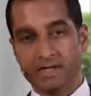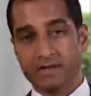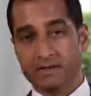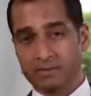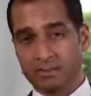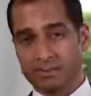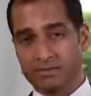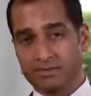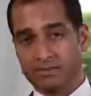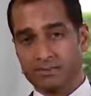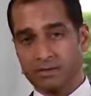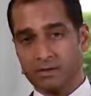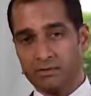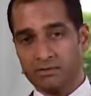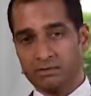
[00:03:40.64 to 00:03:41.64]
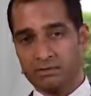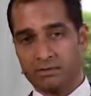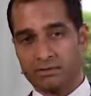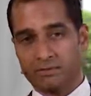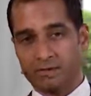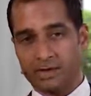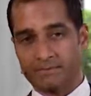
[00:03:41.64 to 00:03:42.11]
you're one step closer
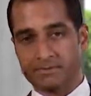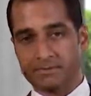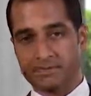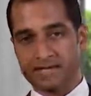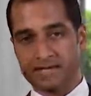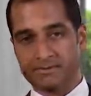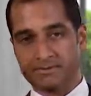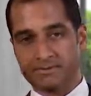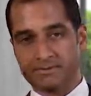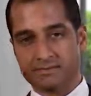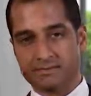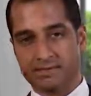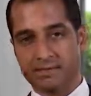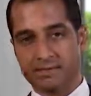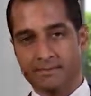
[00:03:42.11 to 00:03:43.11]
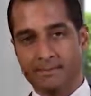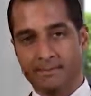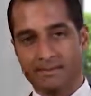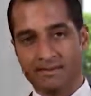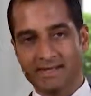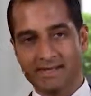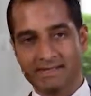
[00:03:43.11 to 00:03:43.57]
to perhaps metastasis, but
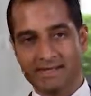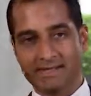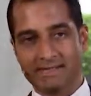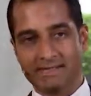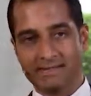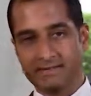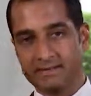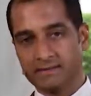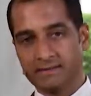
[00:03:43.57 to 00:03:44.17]
malignant